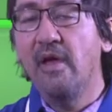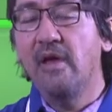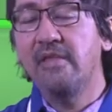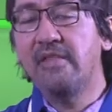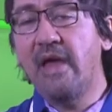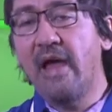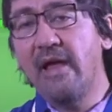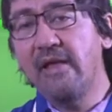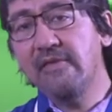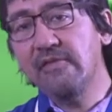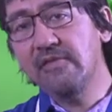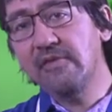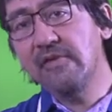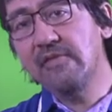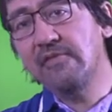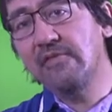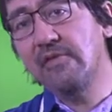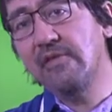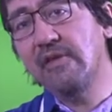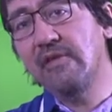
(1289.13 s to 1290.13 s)
The
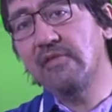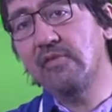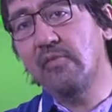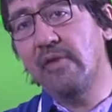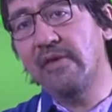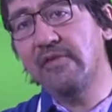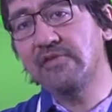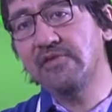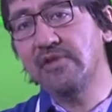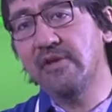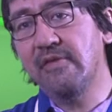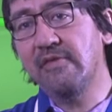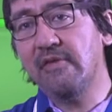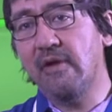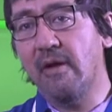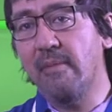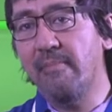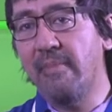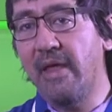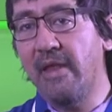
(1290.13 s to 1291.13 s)
answers to these questions
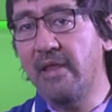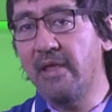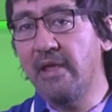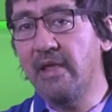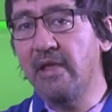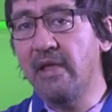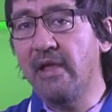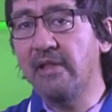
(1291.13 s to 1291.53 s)
are many